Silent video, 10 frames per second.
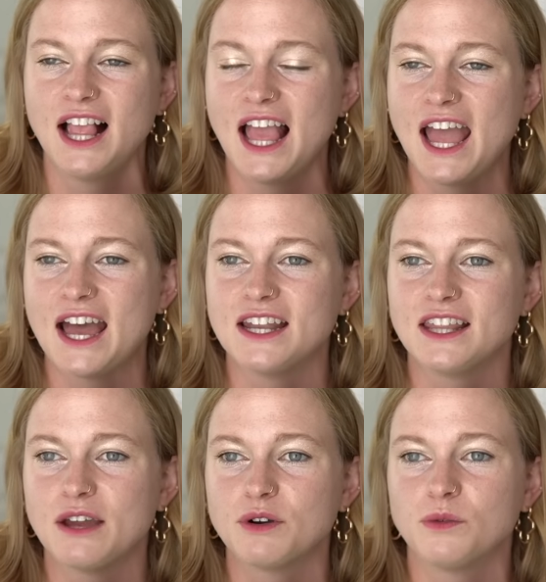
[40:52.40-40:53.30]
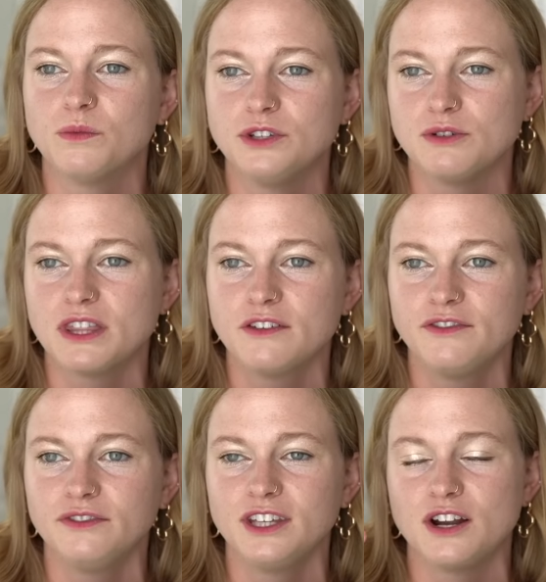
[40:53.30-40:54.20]
and they were doing the
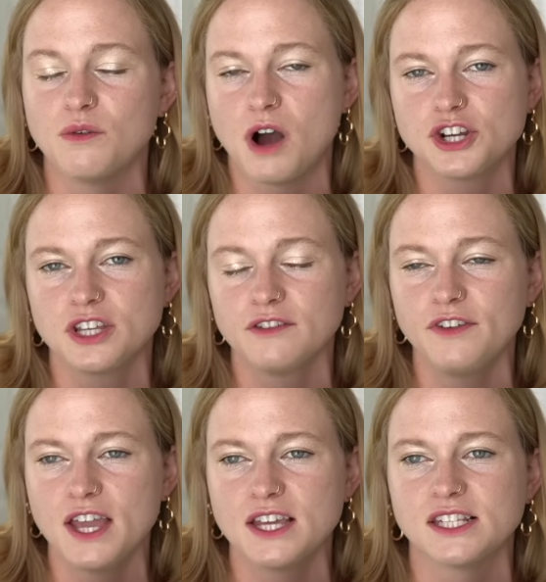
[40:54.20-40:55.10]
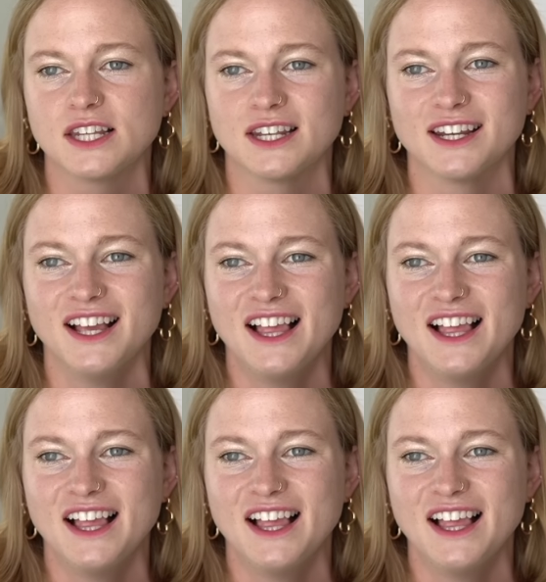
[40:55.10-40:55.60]
you know washing the face and